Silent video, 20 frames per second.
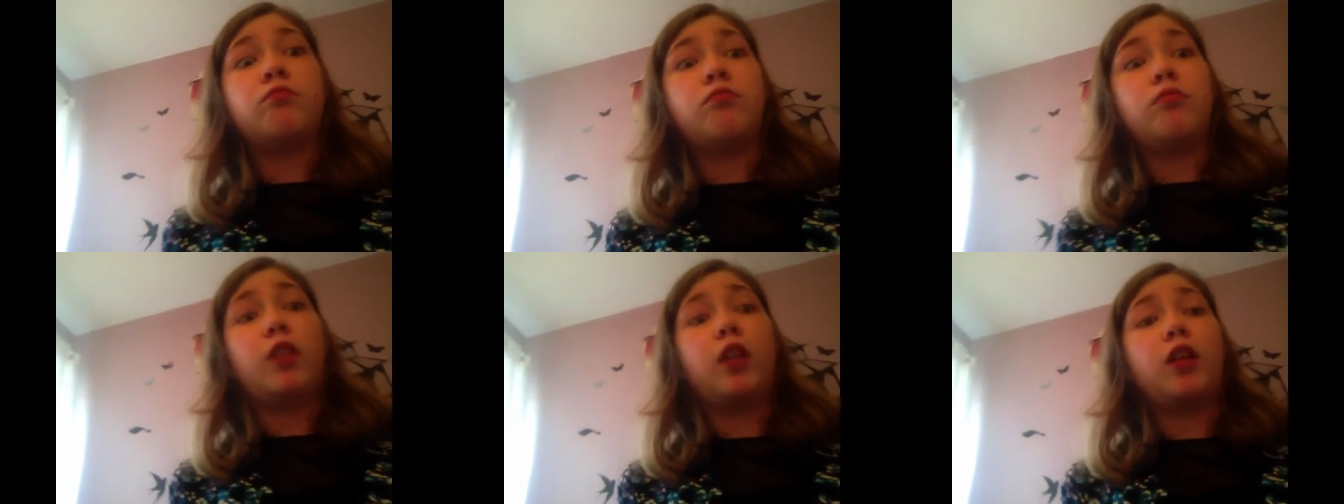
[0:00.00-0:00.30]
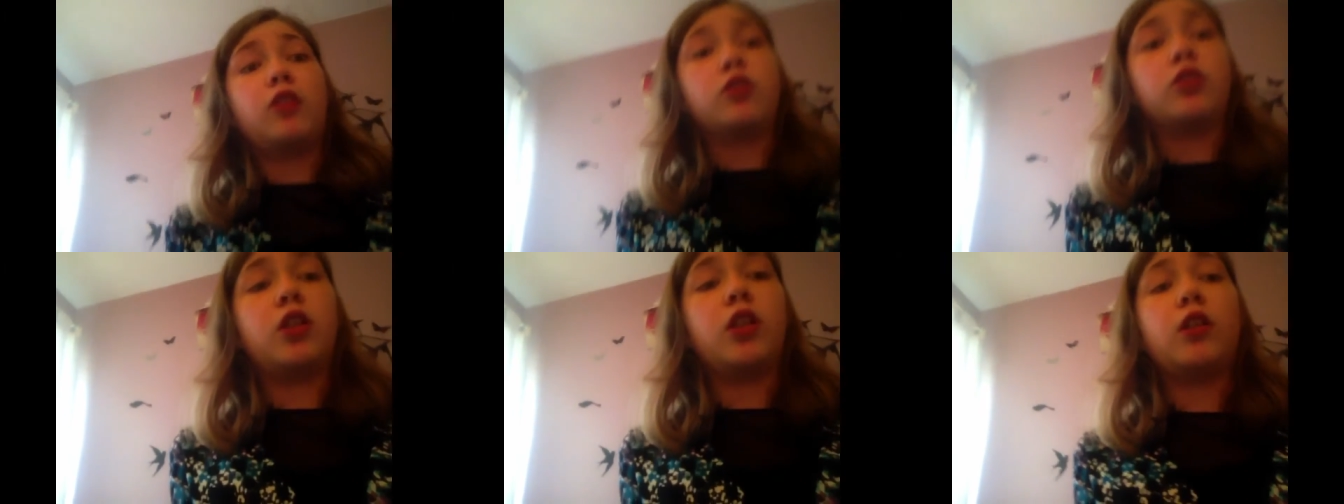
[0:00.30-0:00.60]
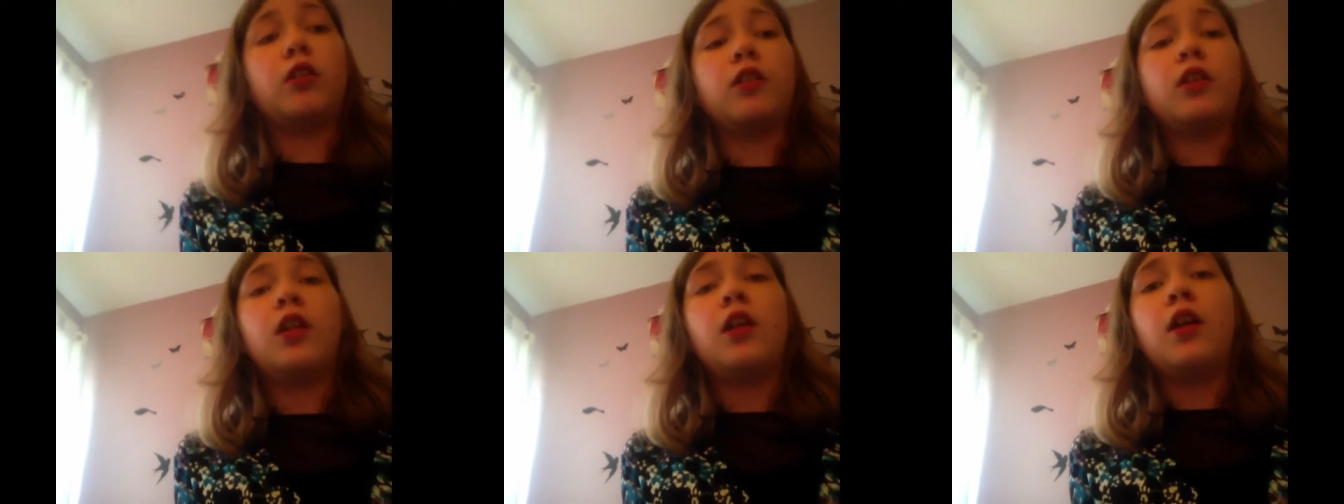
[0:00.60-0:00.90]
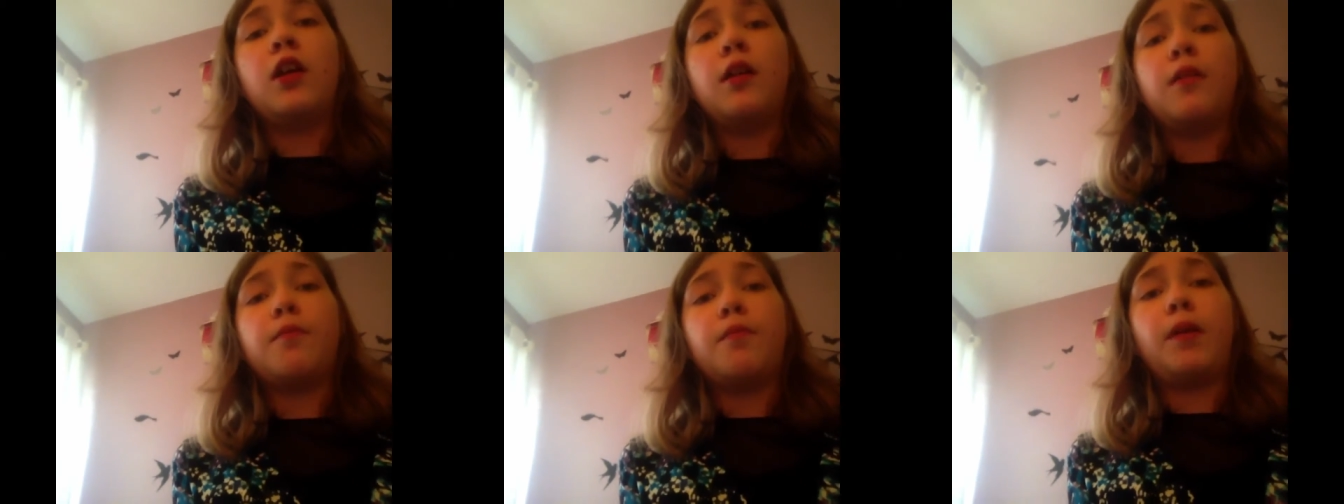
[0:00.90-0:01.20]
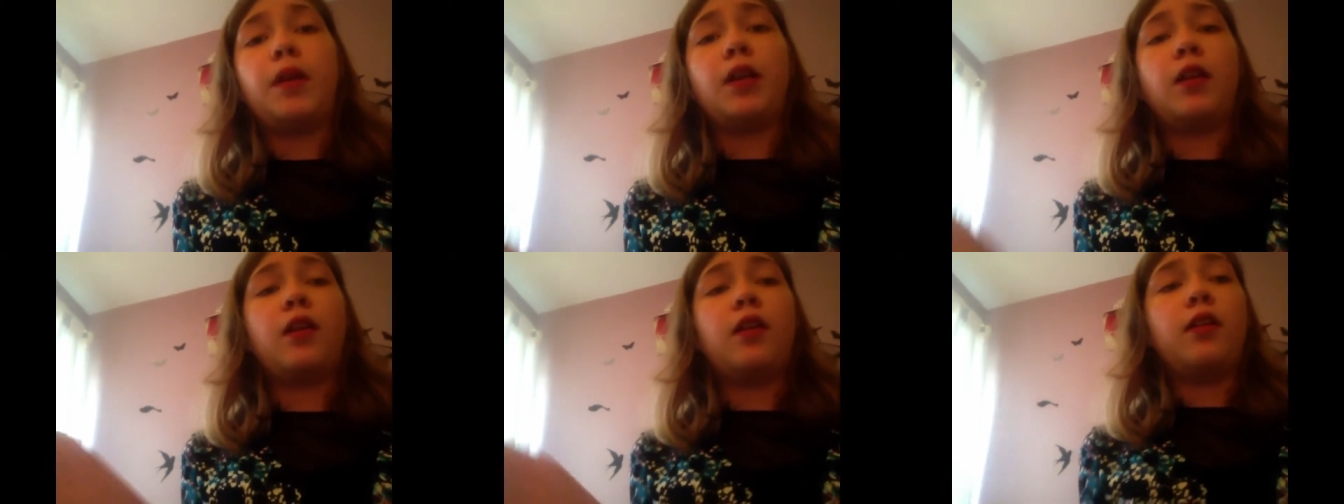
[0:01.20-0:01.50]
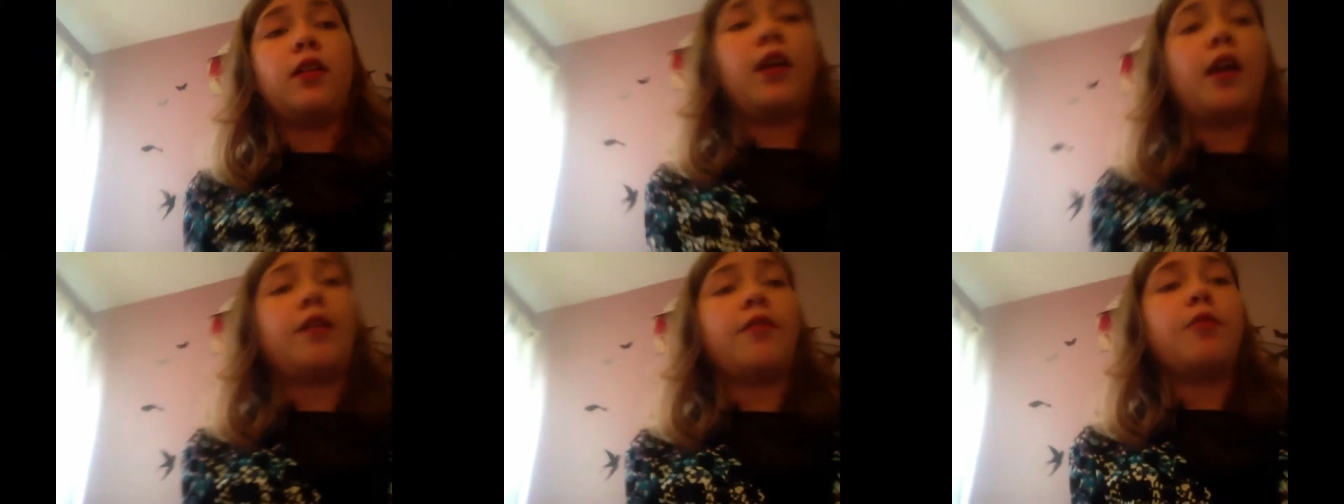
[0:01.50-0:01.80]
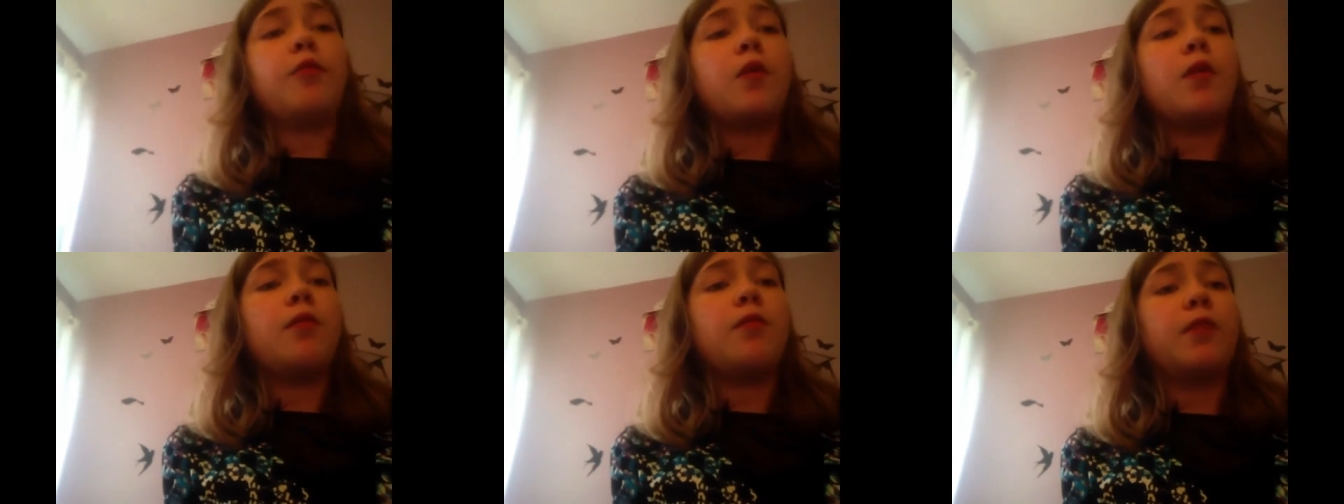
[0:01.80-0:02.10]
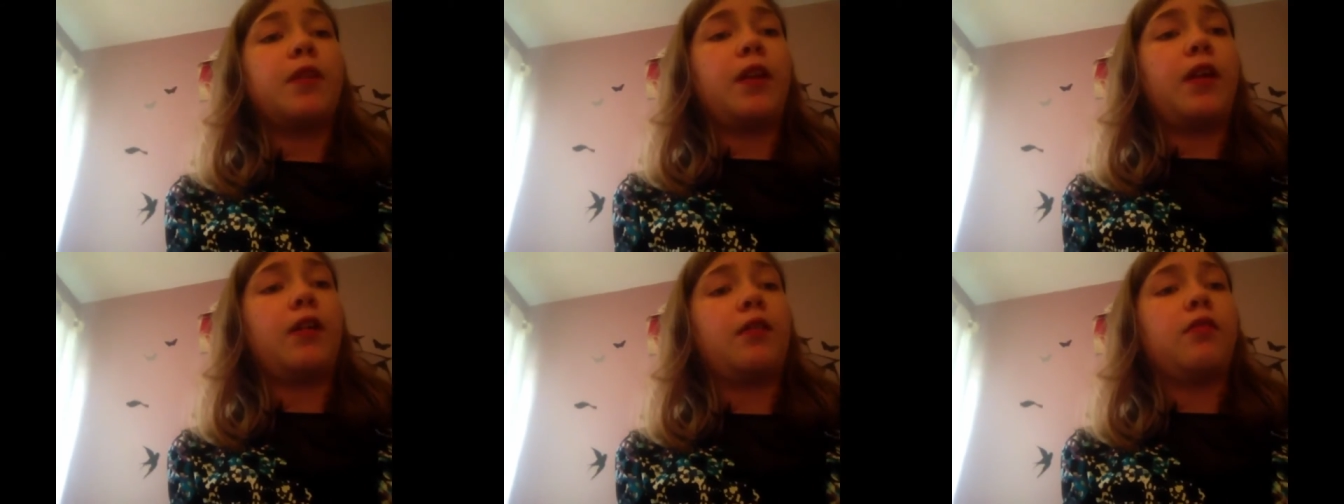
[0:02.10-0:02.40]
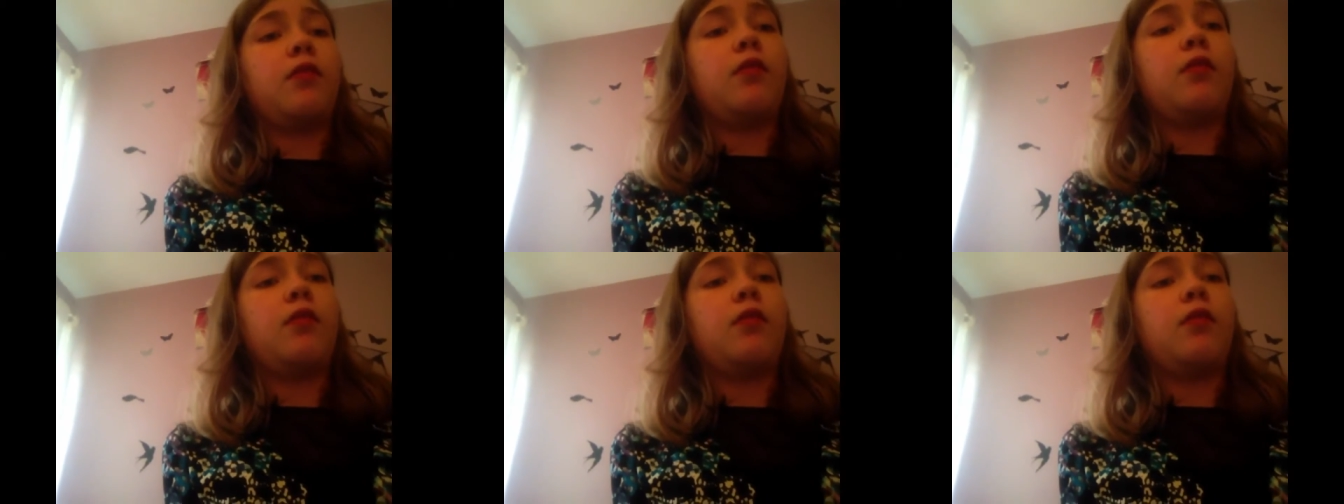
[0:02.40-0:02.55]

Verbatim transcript: they actually might not have a problem with that.